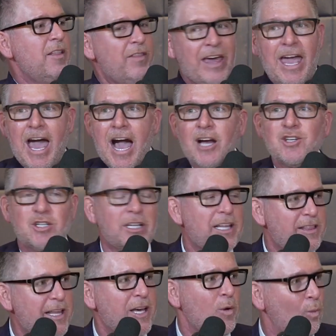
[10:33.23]
They actually
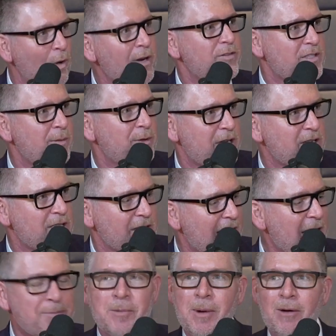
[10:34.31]
think, what if someone doesn't
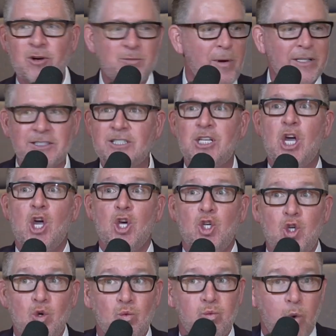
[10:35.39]
like me? My response is,
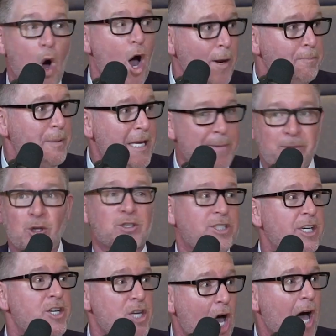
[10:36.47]
you want people
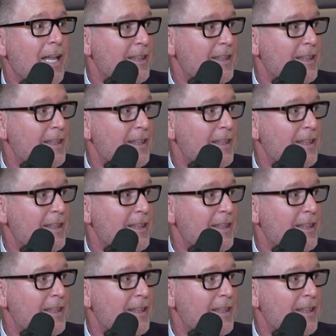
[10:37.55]
to not